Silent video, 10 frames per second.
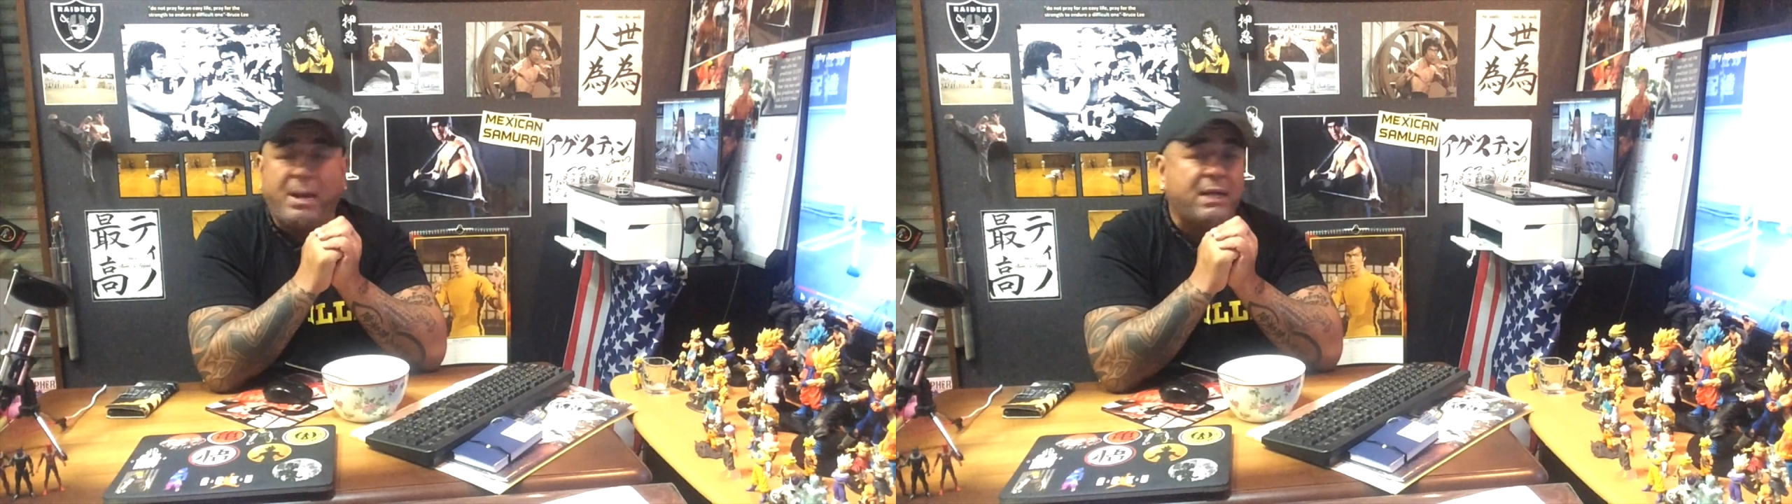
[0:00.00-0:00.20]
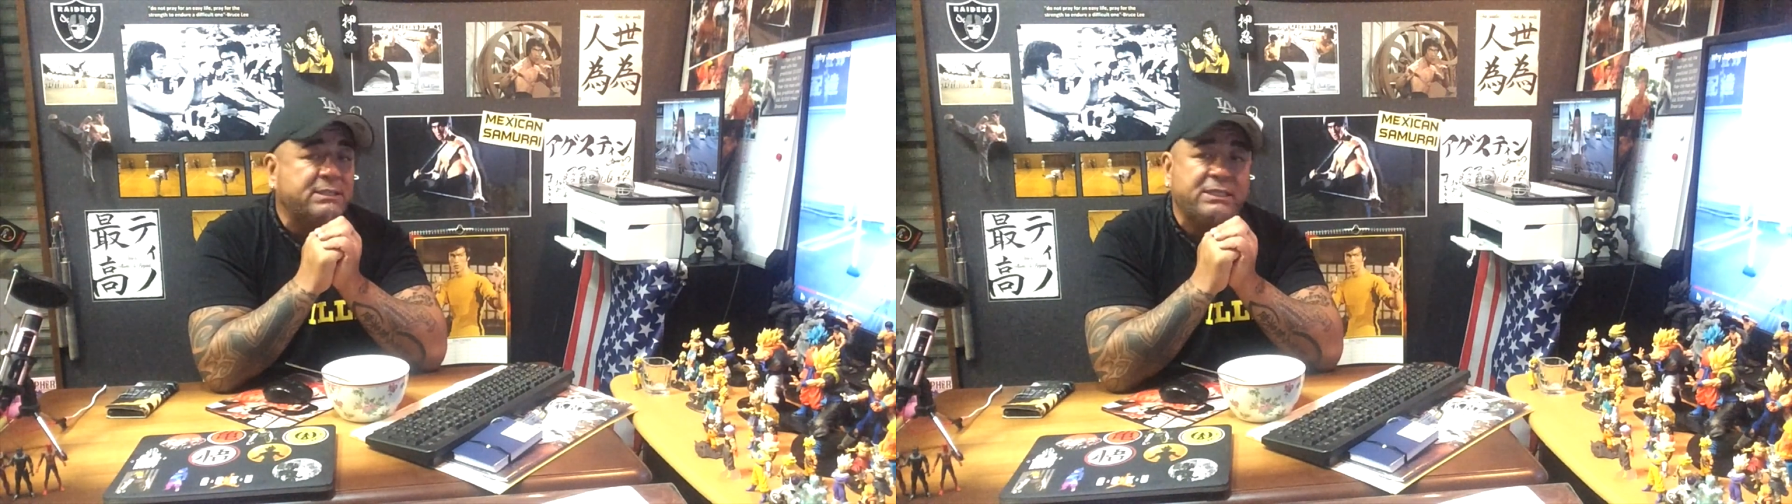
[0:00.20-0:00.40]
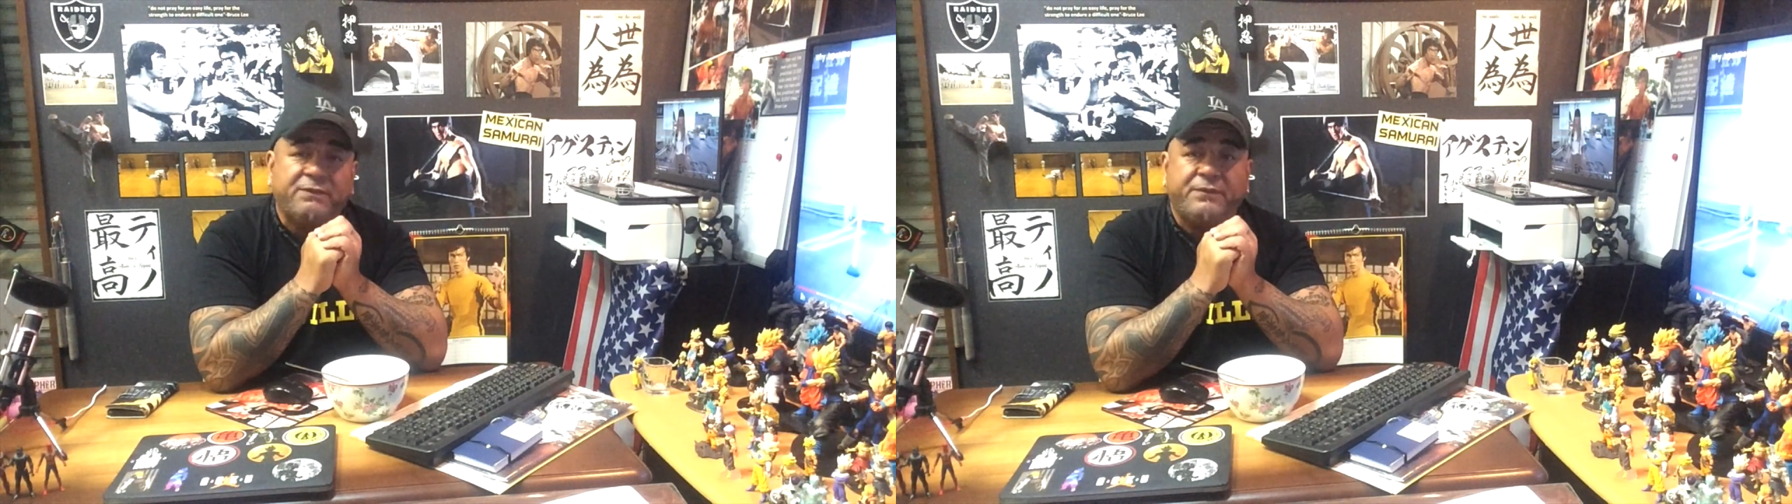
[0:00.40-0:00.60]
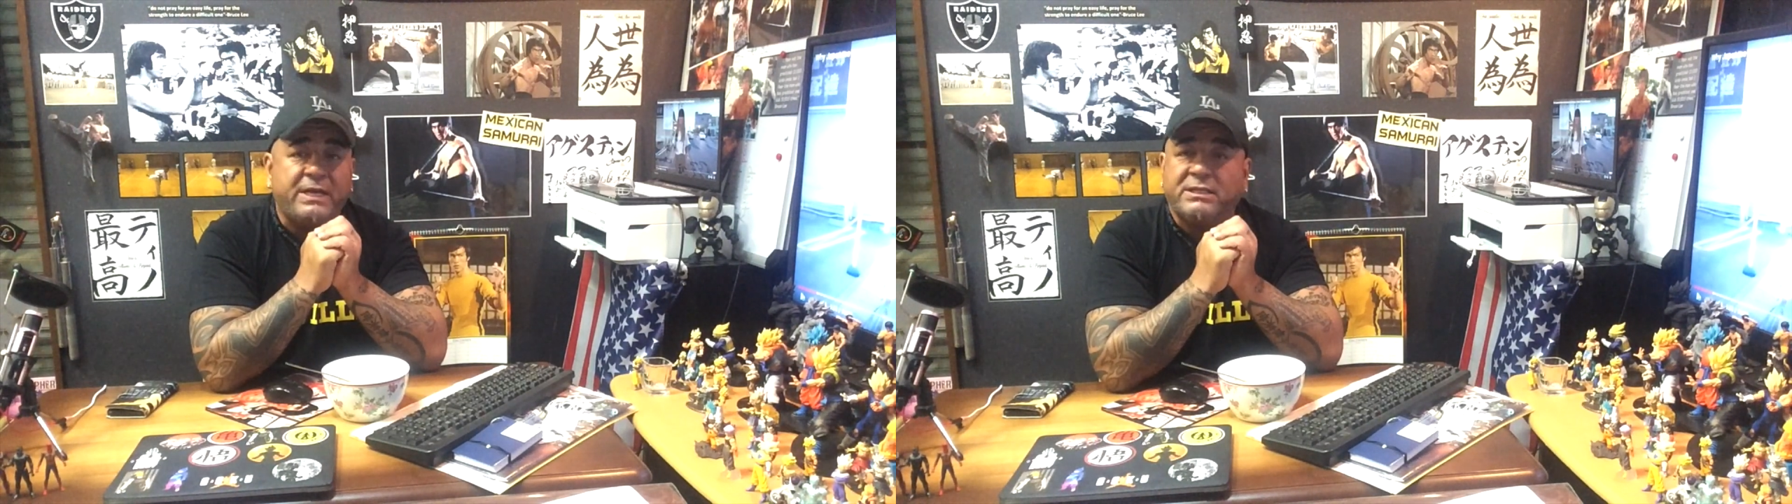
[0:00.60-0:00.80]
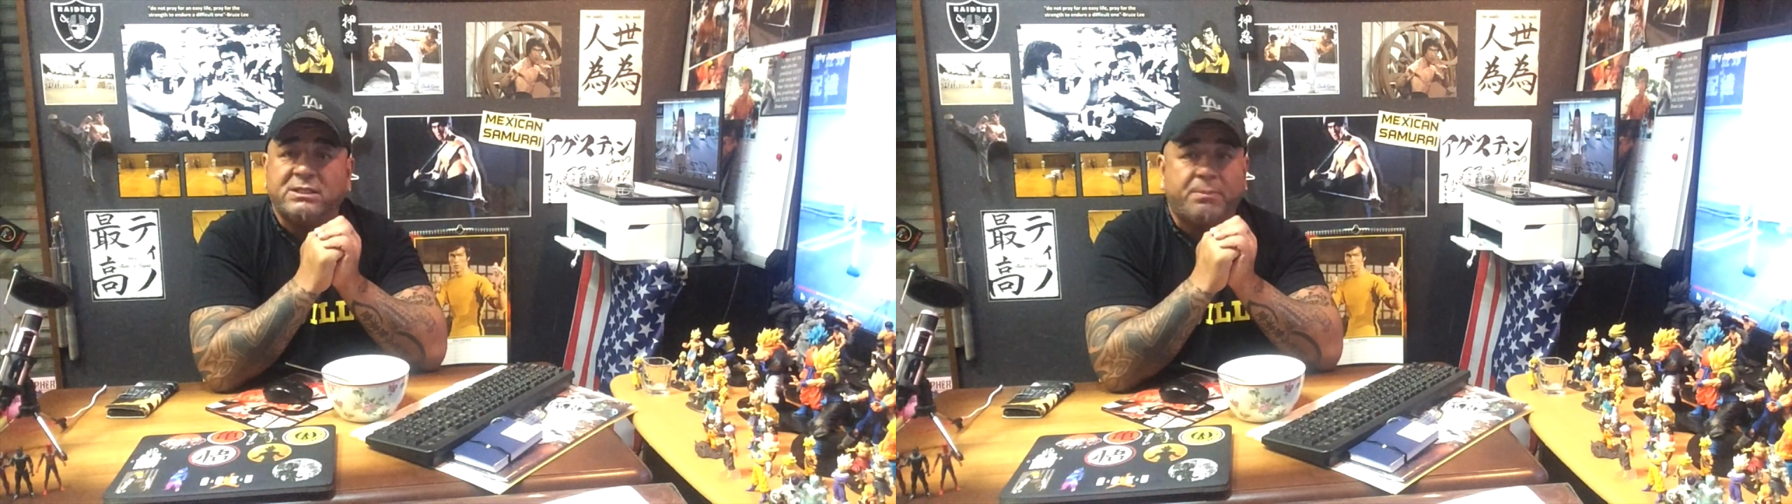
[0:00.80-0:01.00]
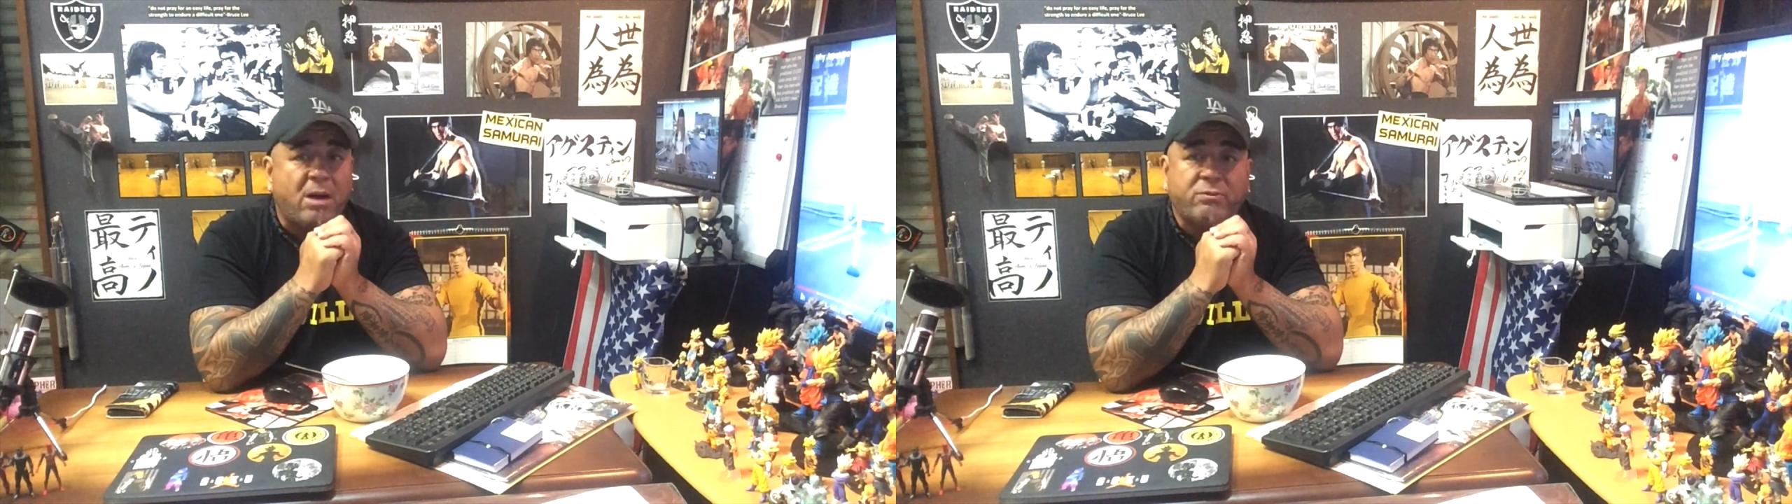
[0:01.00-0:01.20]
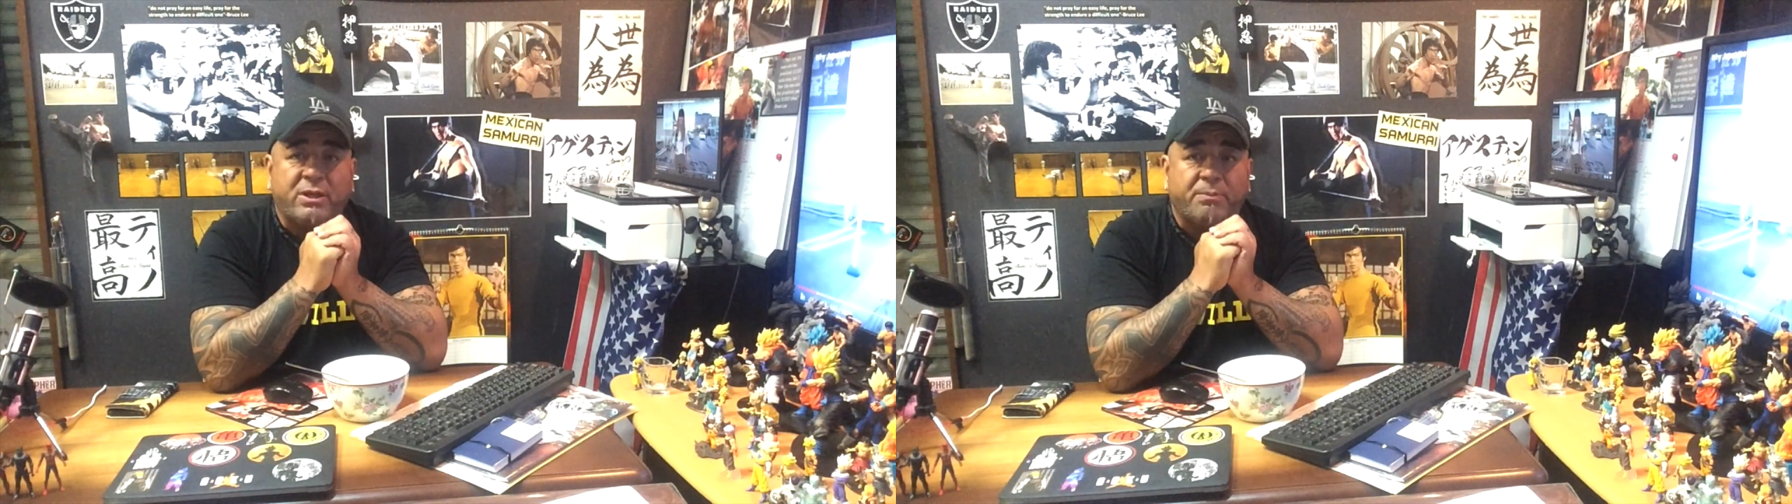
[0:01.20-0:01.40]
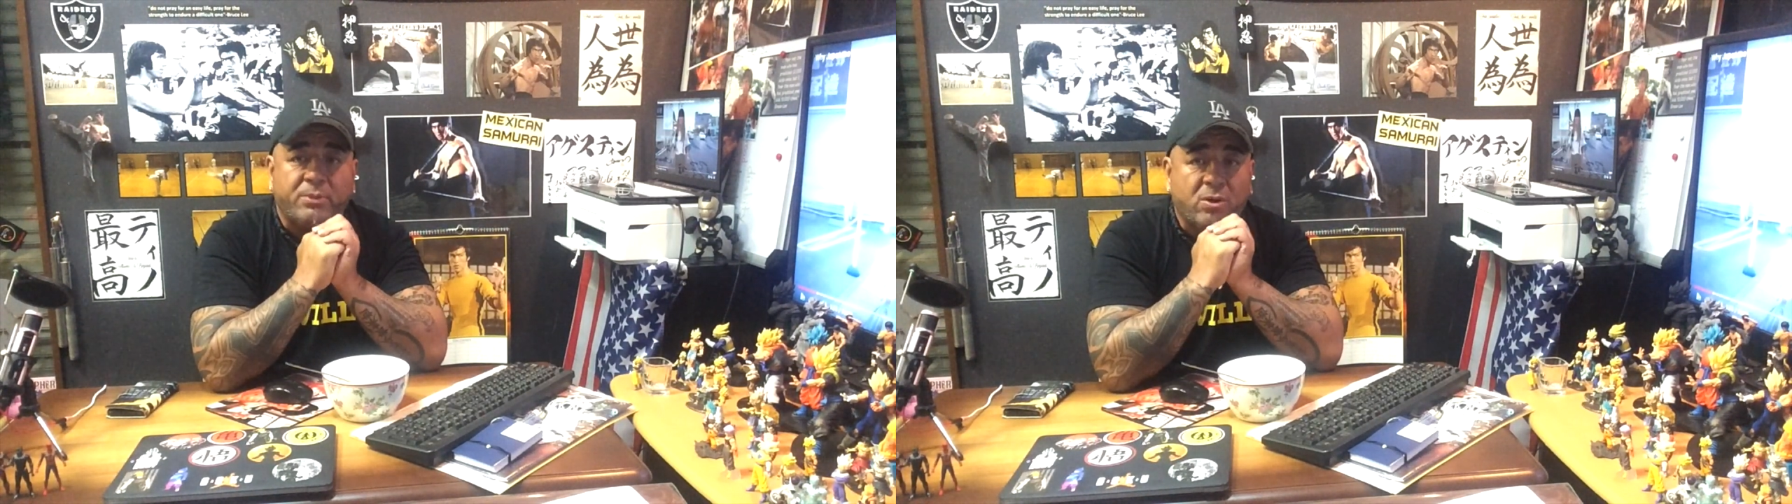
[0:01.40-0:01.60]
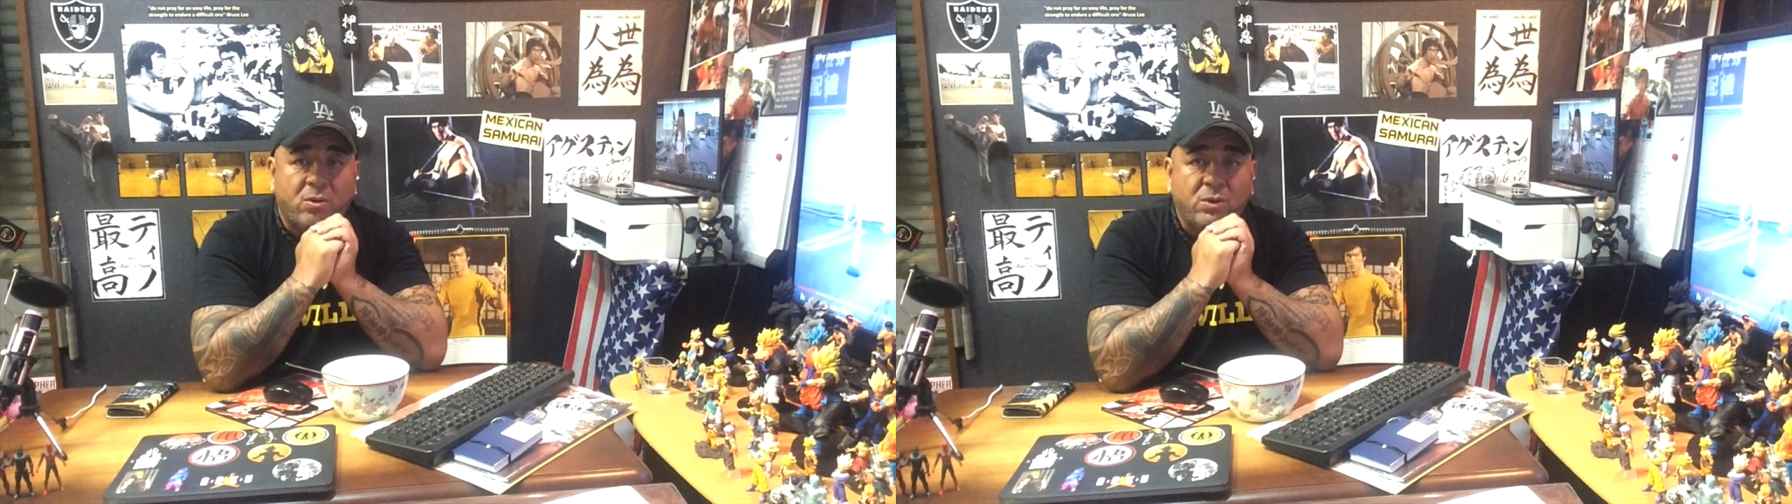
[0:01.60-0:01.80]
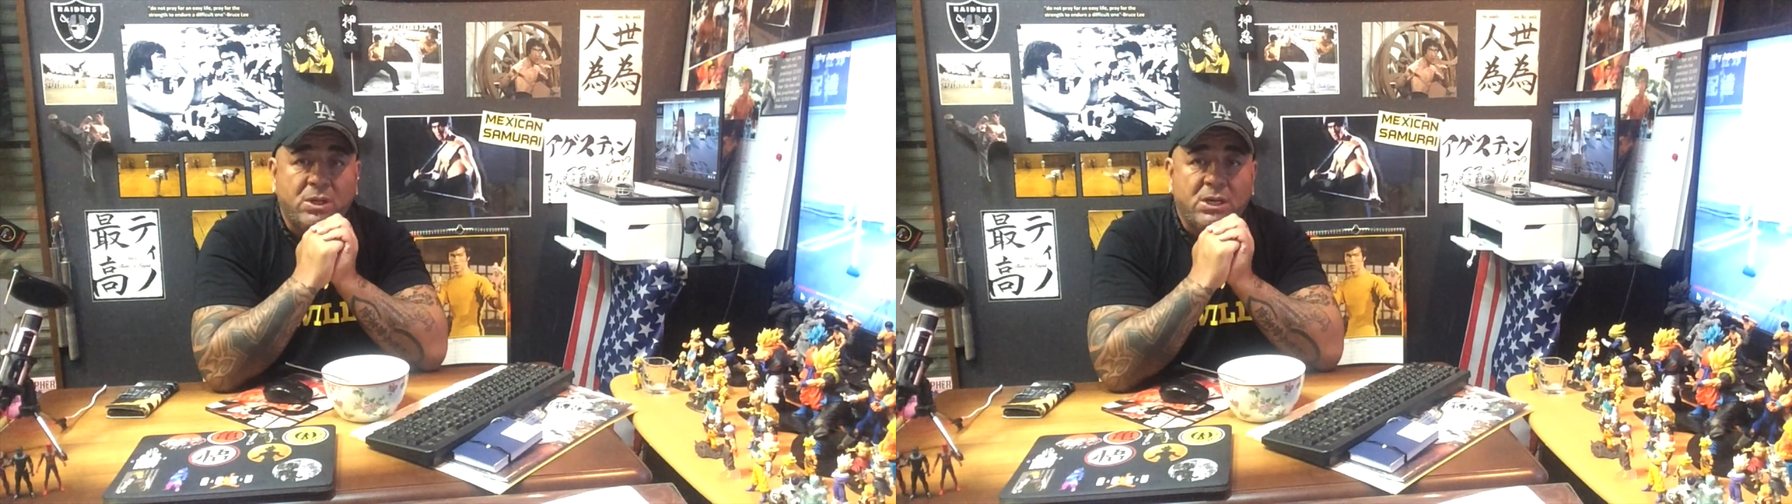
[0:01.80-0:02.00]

positive things about them, you know?